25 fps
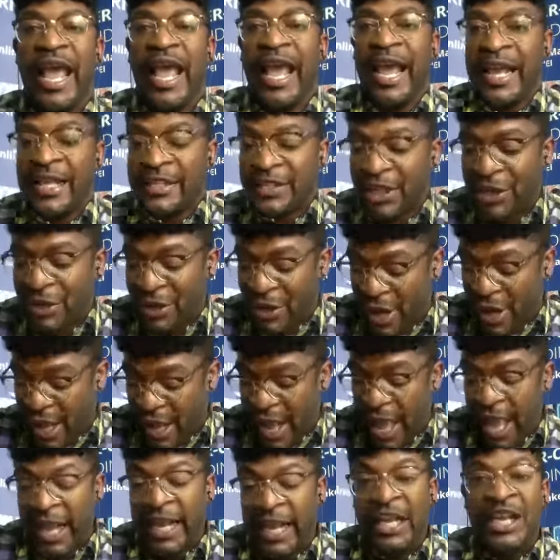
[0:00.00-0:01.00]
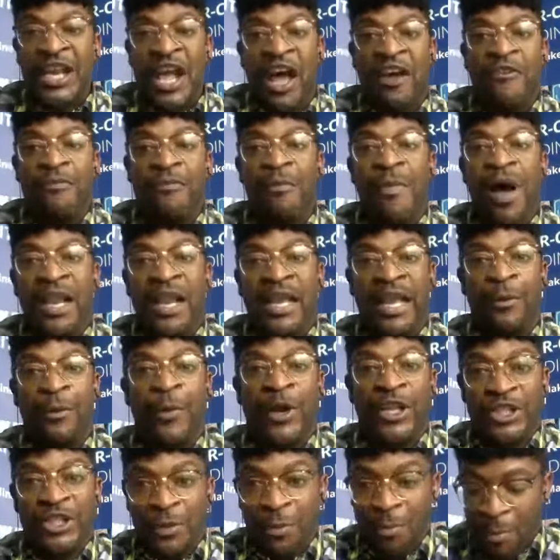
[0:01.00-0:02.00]
isn't enough money
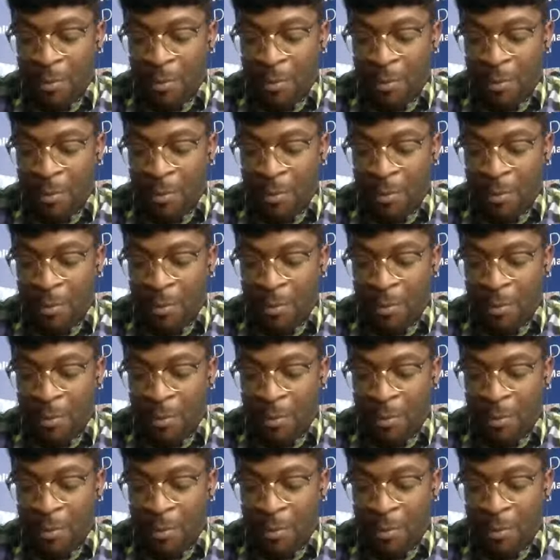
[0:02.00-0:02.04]
which